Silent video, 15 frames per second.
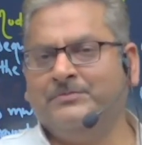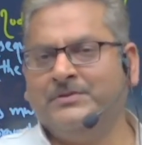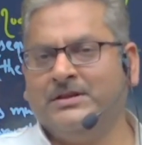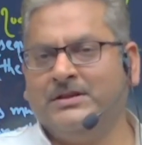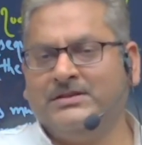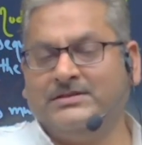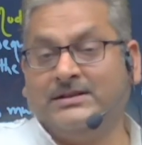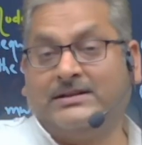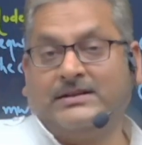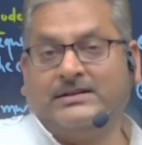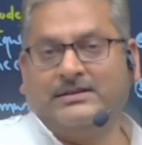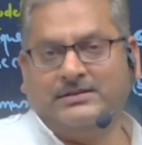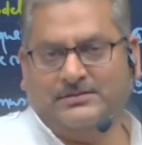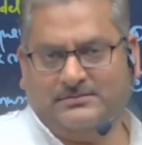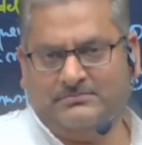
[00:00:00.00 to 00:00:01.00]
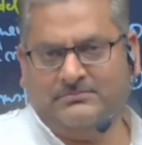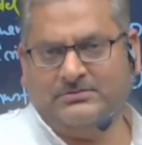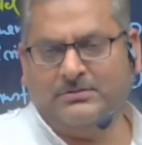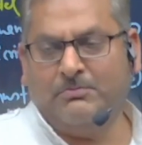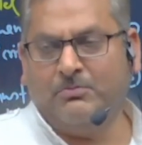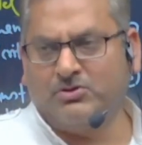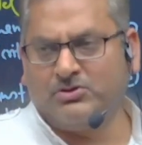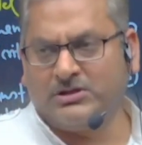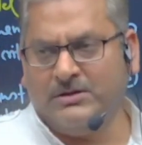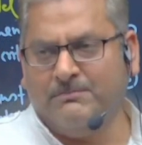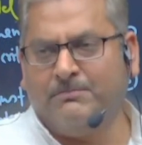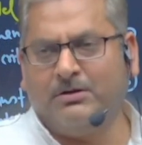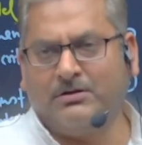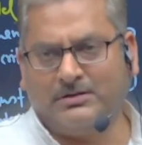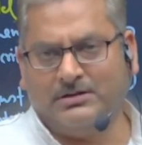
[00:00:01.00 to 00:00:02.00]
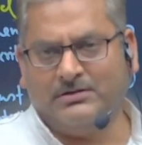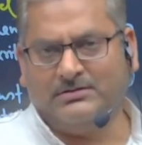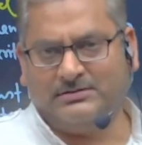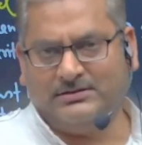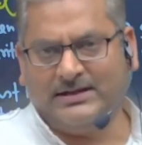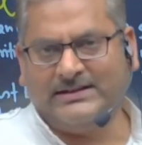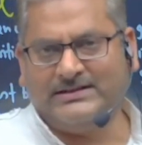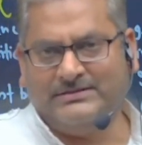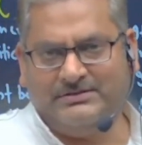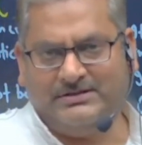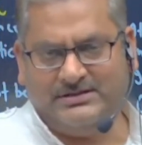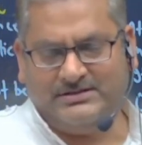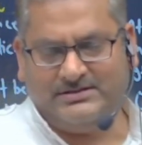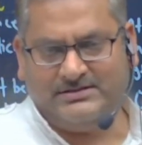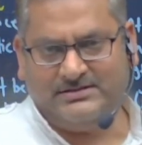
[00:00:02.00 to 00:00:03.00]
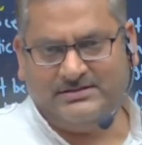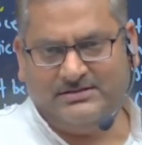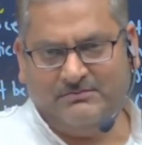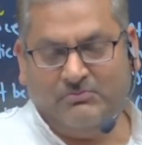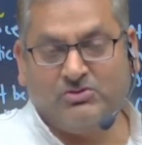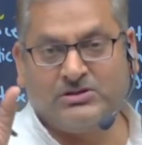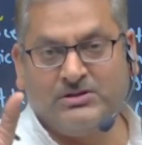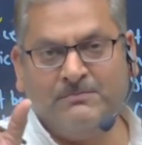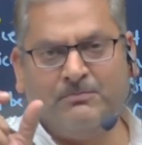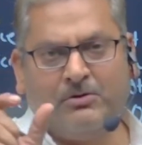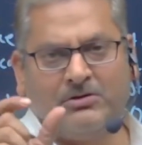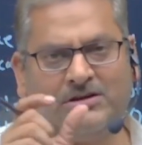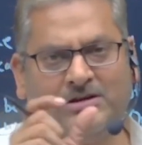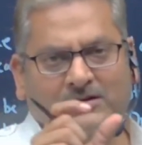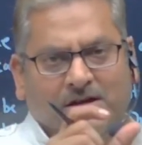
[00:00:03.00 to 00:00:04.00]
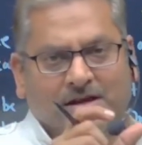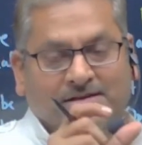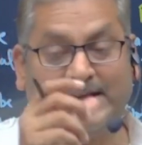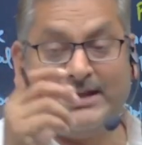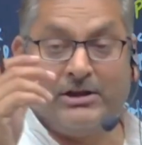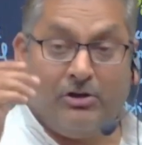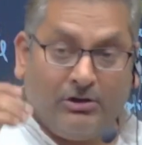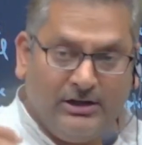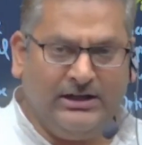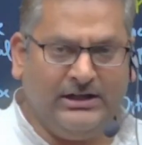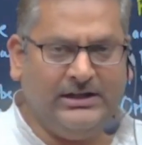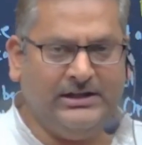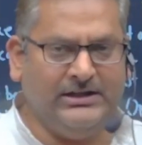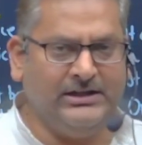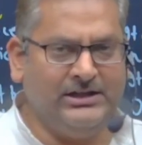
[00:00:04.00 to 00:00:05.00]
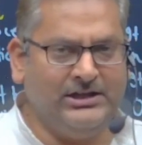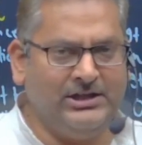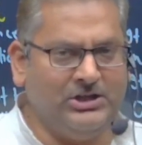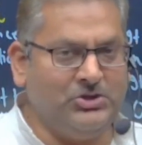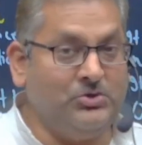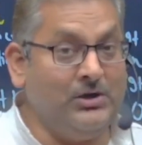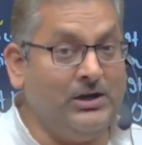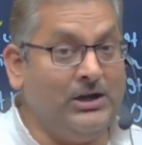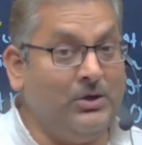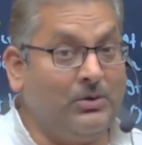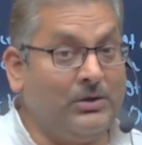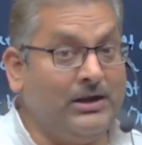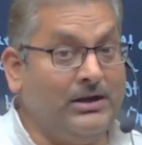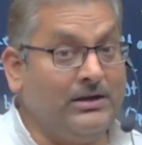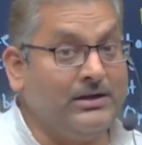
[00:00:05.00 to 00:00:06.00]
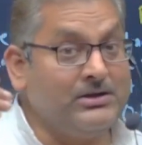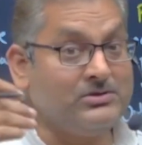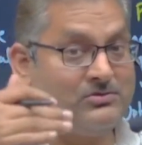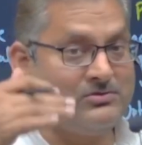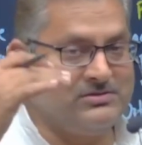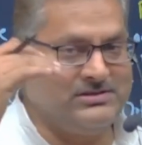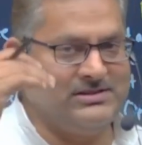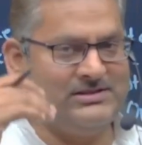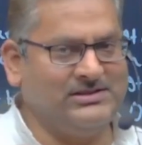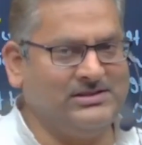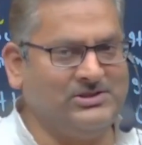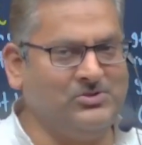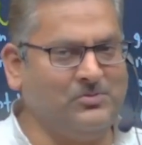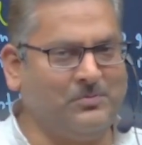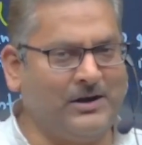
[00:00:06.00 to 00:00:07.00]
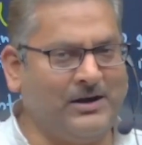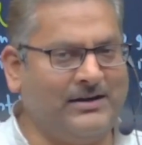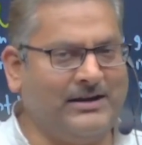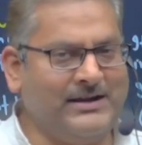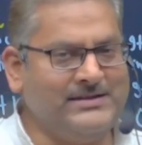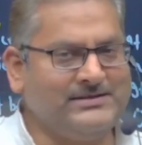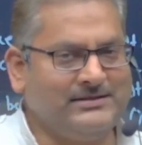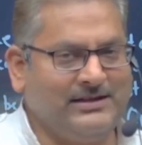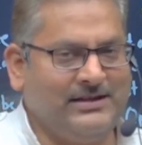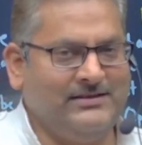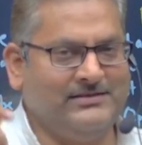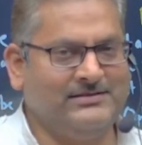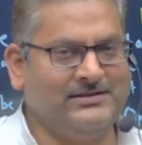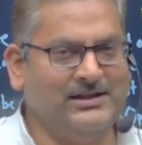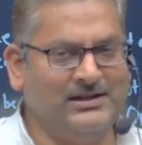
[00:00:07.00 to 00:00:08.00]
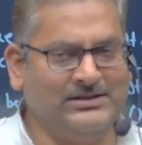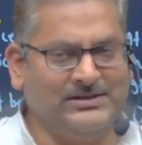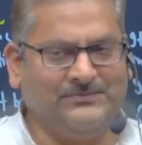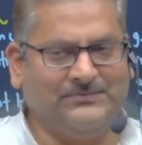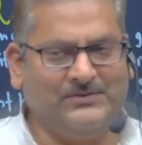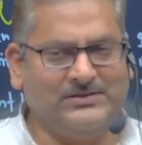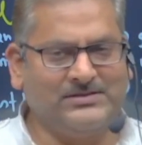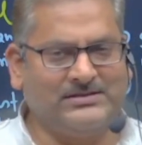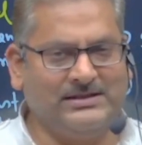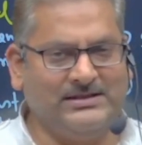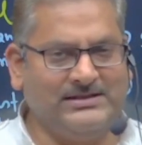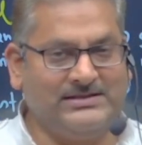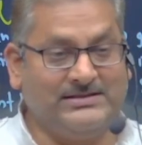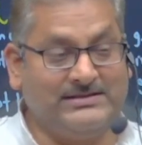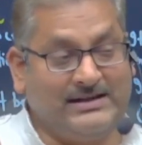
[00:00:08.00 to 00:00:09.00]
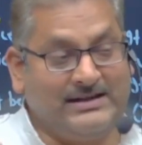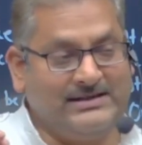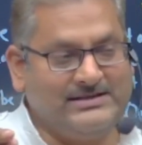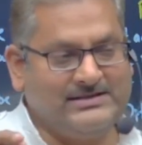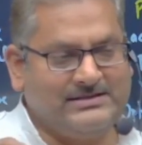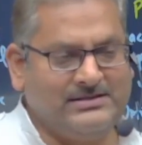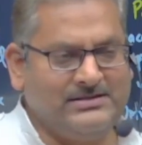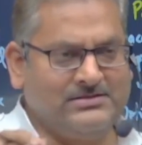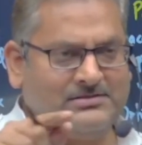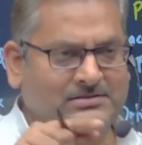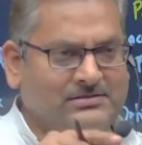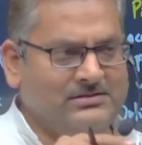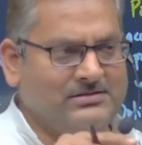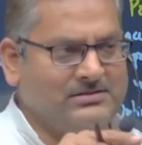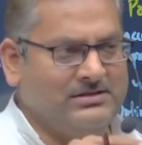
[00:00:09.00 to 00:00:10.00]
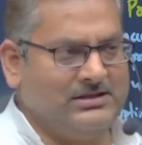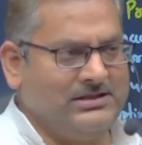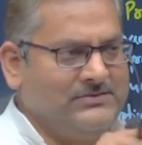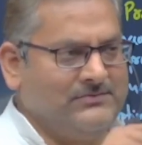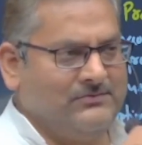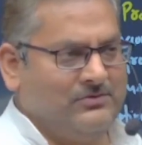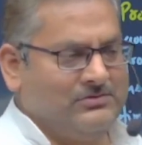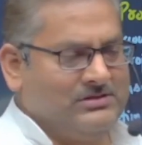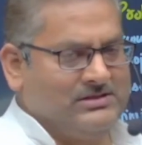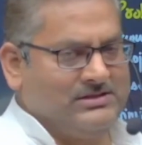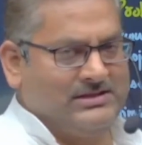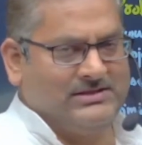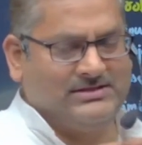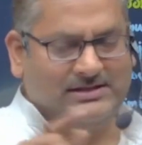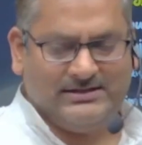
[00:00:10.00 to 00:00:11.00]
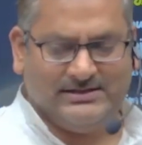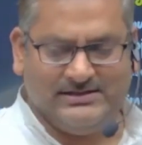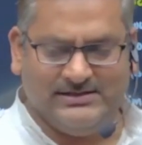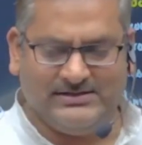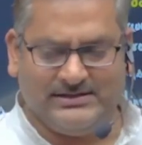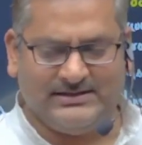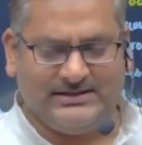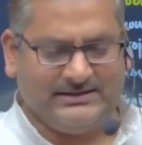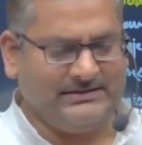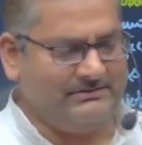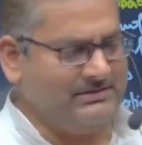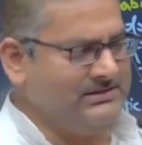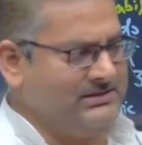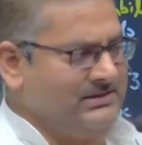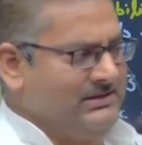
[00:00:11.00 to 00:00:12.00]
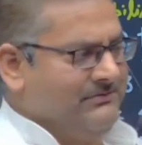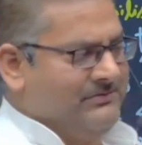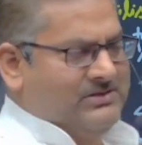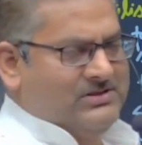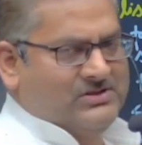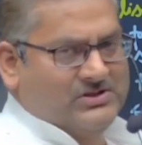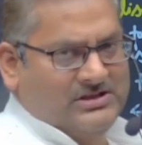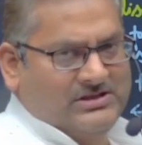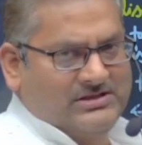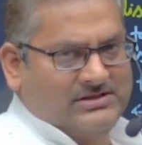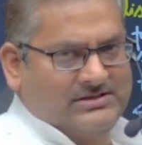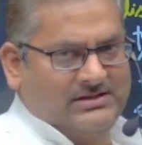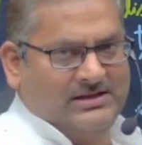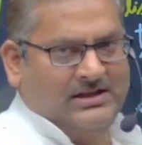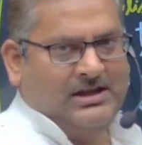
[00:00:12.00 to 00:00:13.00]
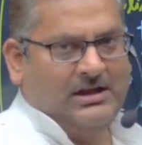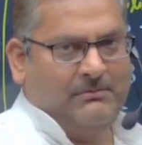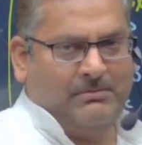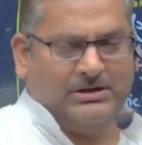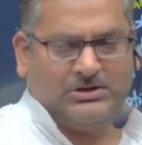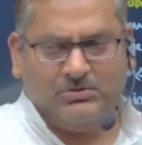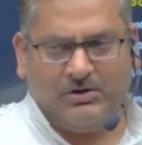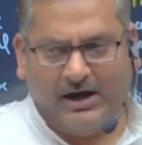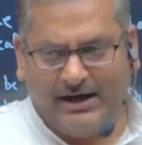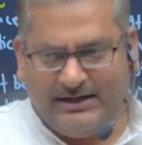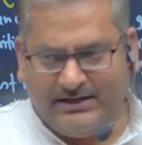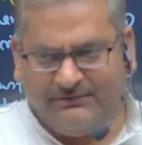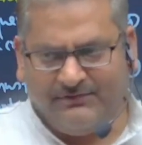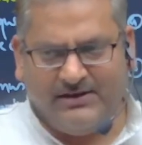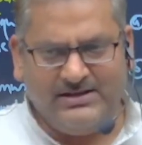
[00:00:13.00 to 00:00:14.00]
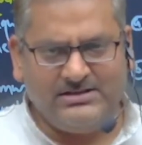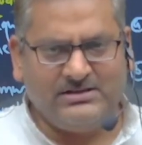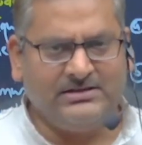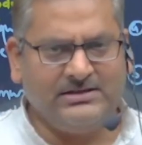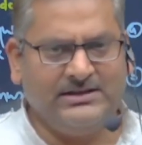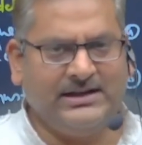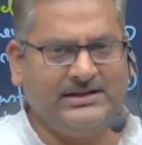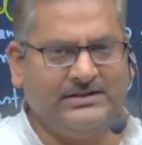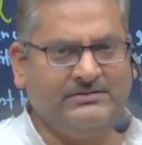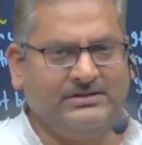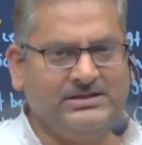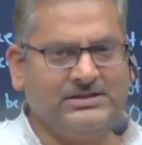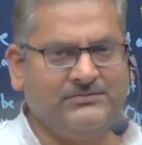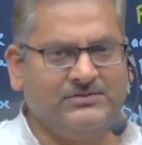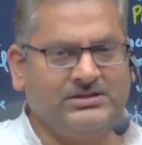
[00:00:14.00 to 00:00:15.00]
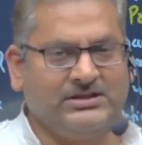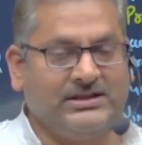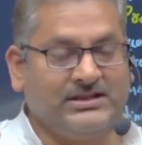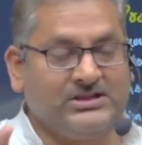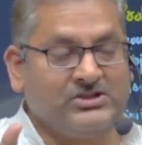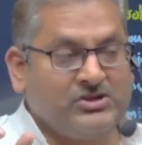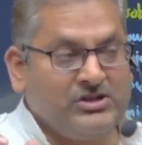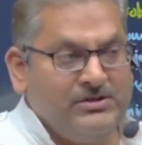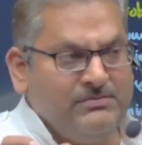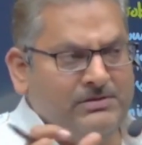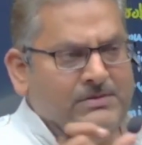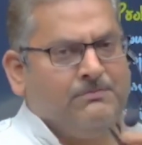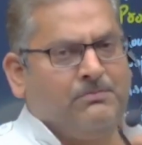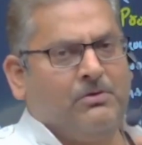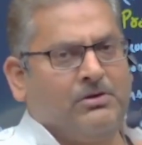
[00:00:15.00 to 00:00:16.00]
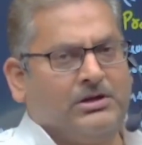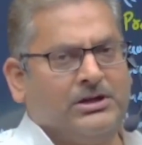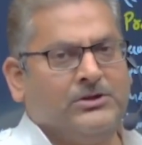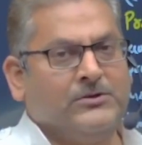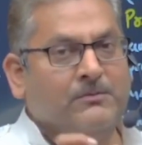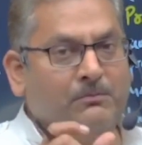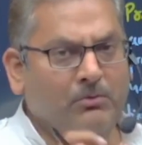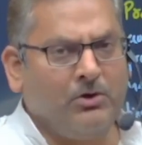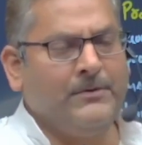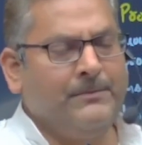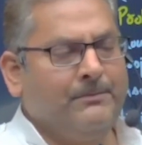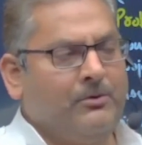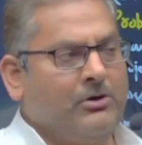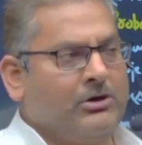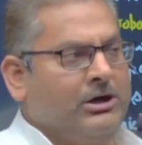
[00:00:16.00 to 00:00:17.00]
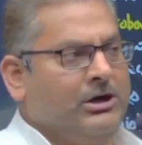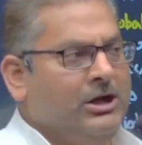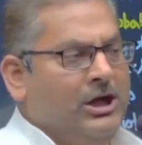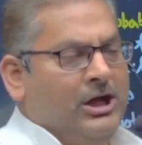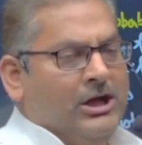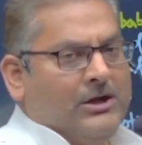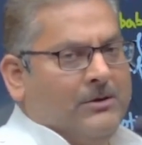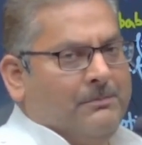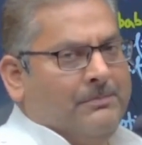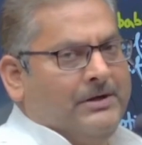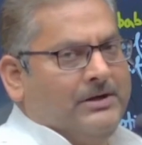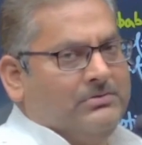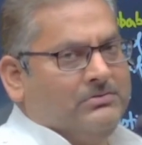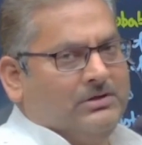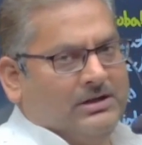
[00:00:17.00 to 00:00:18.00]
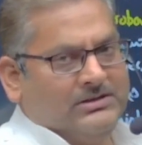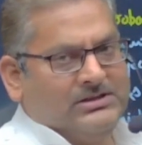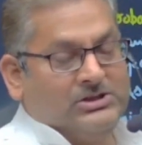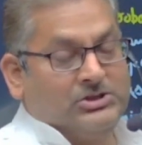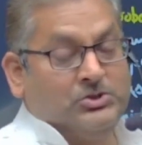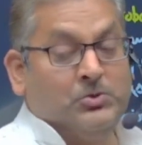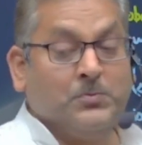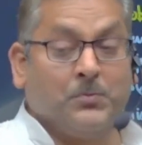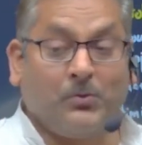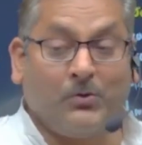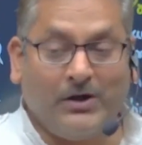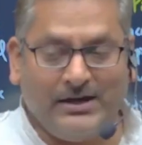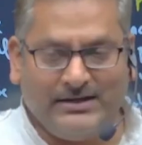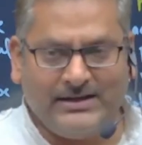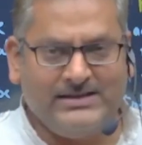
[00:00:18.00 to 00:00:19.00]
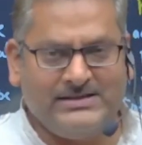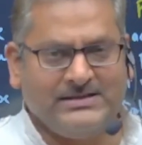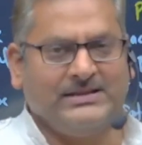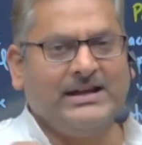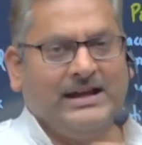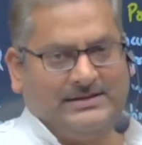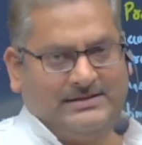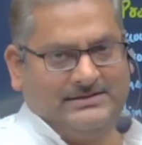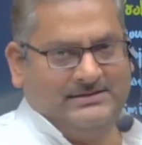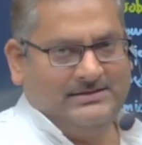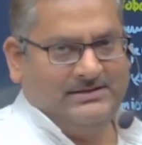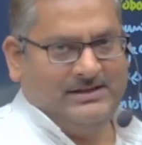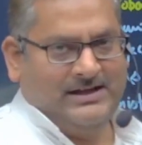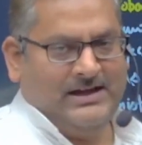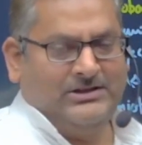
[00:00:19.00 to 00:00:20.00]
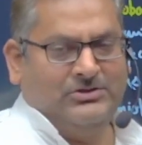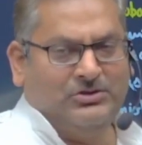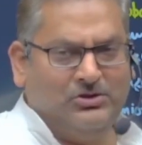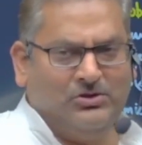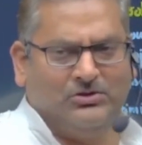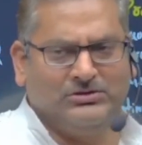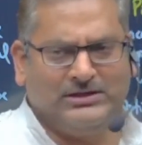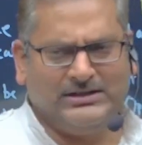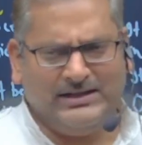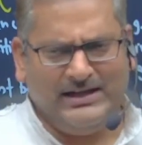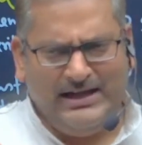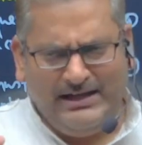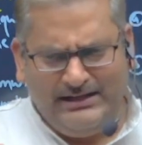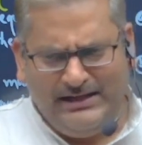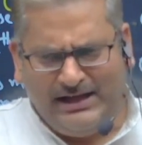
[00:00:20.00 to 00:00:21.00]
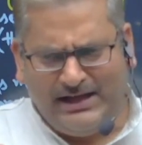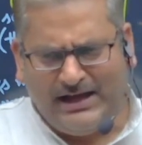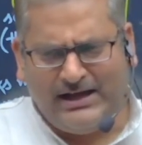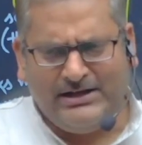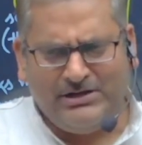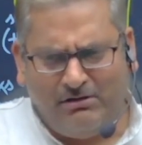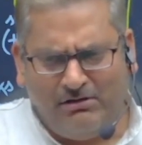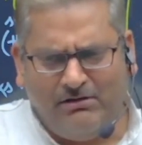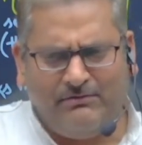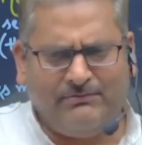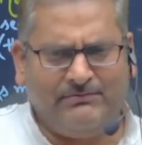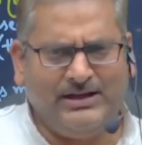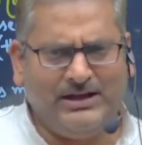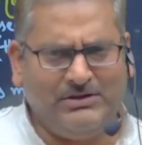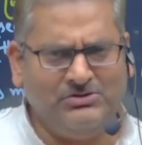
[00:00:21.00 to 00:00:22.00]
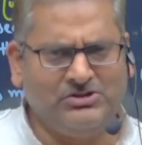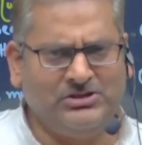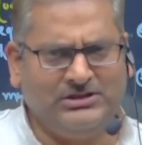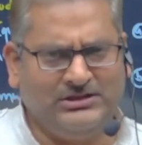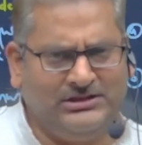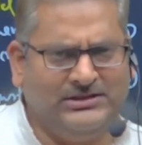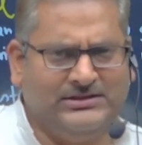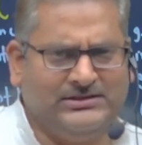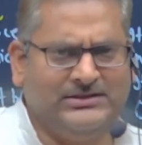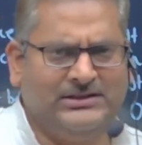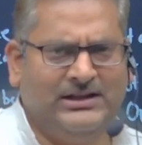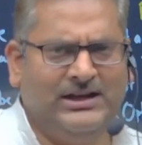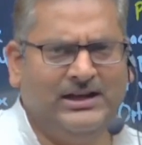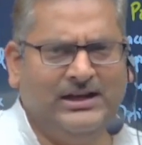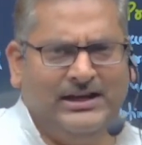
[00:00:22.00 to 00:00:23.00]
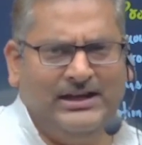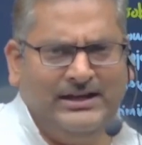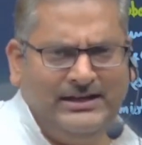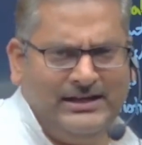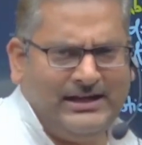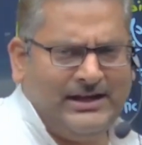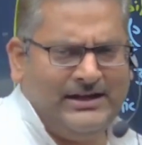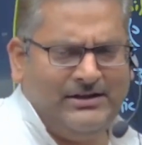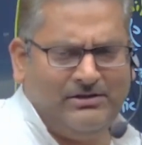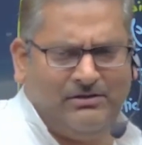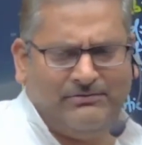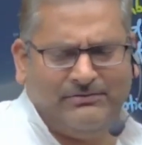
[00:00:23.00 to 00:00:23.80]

the critical, the most important activities, most important task. Accordingly, you allocate resources, you prioritize things. The first stage, second stage, third stage, fourth stage, and these are the activities in different stages. But you identify certain activities which are extremely important or more important compared to others. You prioritize that. And you know that any kind of dilution here, any kind of